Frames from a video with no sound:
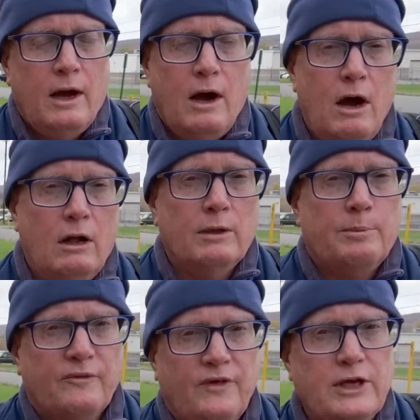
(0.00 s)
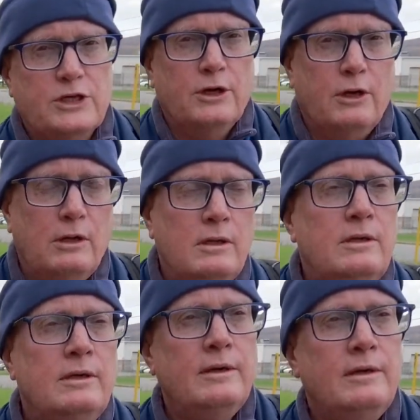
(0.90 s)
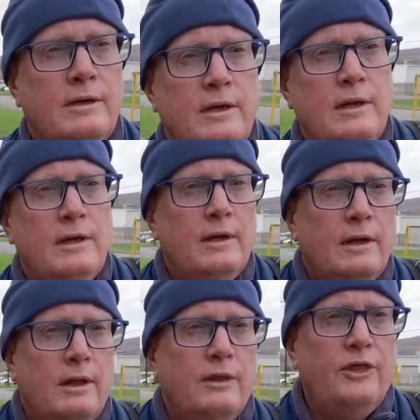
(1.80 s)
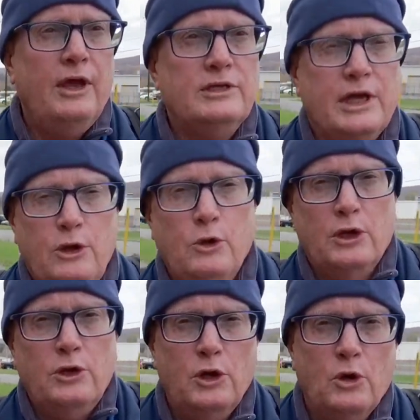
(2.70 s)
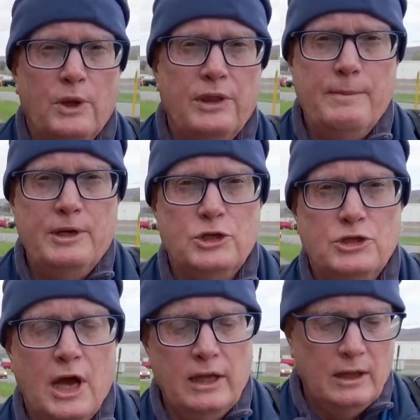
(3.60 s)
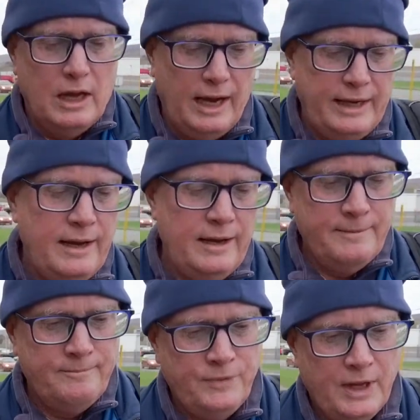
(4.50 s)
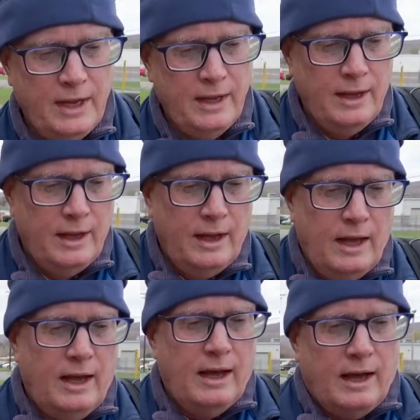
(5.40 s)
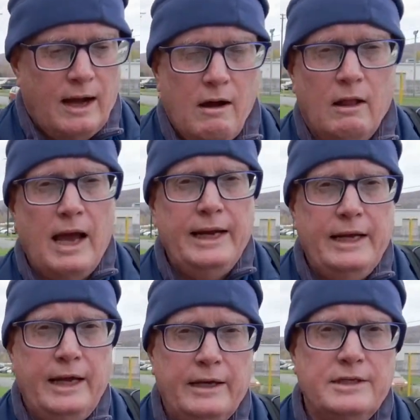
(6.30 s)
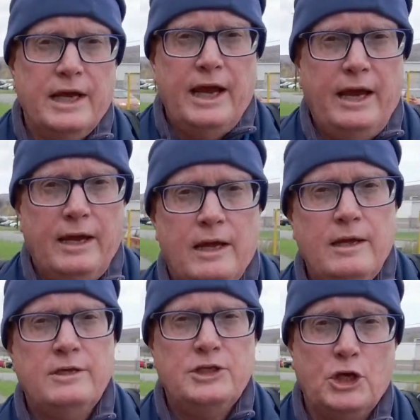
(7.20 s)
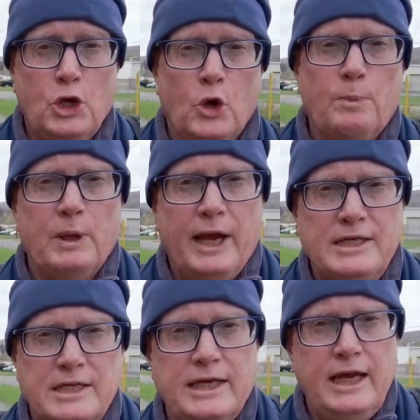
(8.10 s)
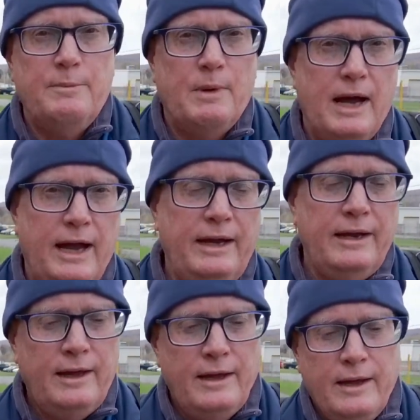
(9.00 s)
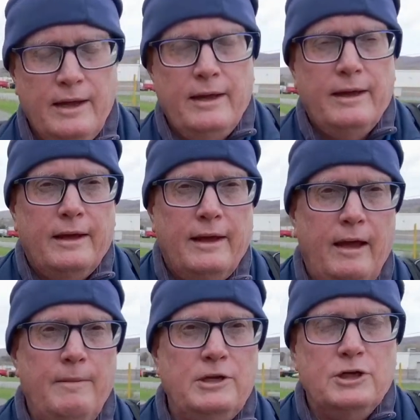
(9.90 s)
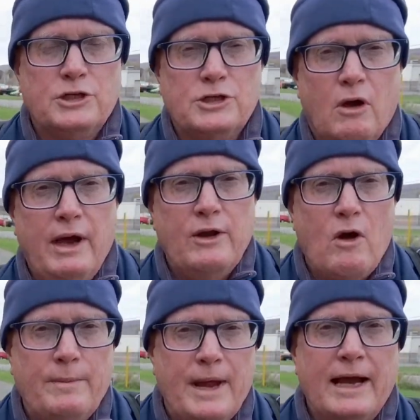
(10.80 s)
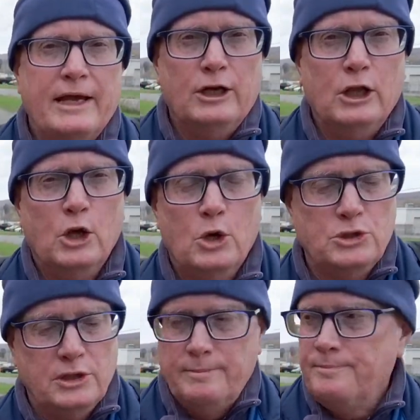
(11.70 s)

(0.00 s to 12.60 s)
all the professional things that you can do with images online. All I need is a secure place to keep my images so I know I'm not going to lose them.